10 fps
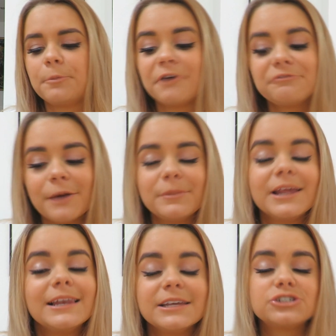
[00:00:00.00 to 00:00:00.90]
My
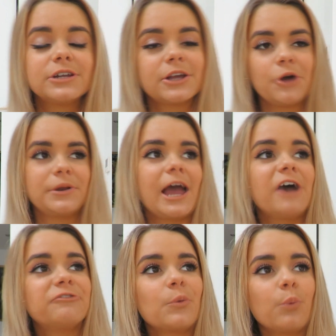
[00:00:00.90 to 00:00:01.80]
family literally only
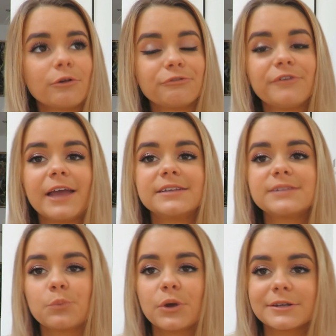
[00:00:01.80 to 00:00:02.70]
have one
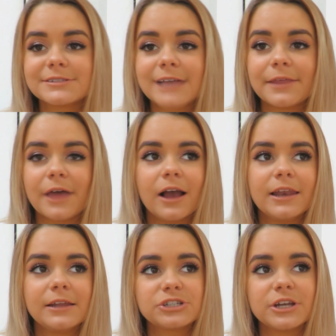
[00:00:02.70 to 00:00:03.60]
face, and when I say that
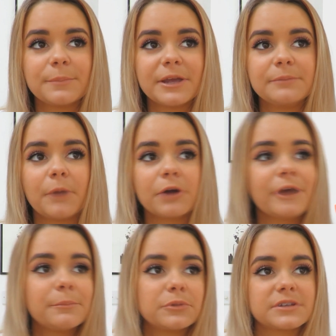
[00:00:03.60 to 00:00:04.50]
I literally mean my
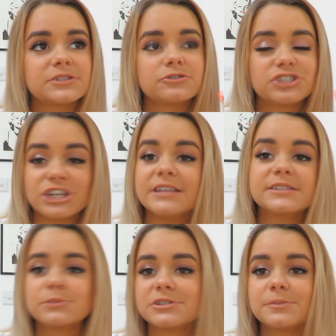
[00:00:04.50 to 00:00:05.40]
grandmother's
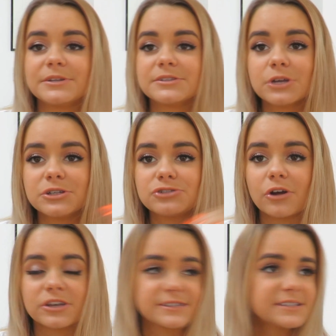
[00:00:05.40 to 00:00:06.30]
genes must have been so
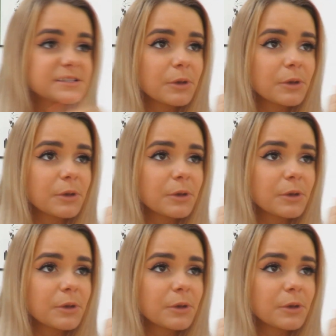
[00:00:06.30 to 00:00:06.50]
strong, because this